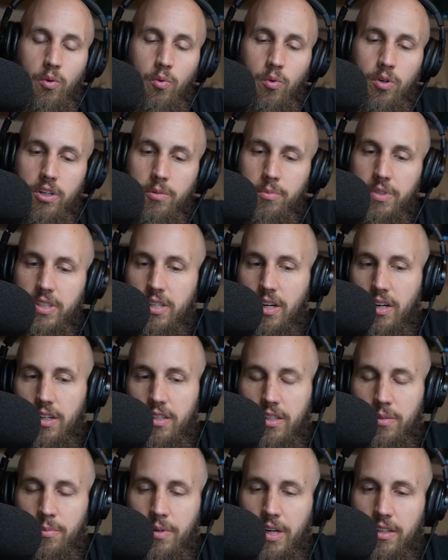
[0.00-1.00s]
We're going to be
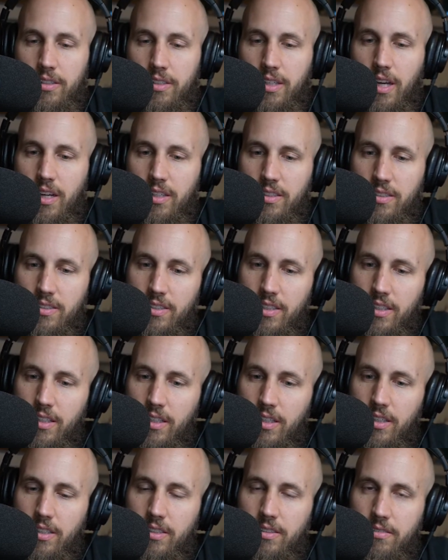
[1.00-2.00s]
talking about guns
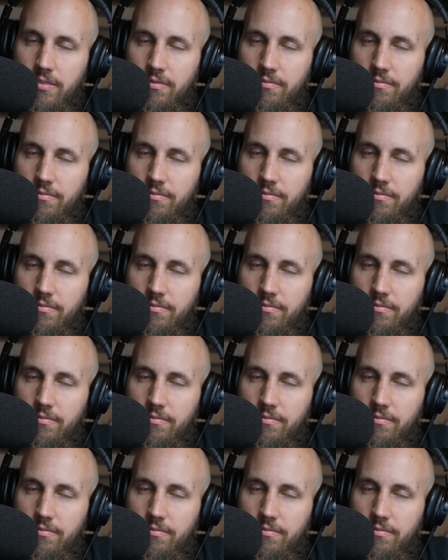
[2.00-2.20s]
and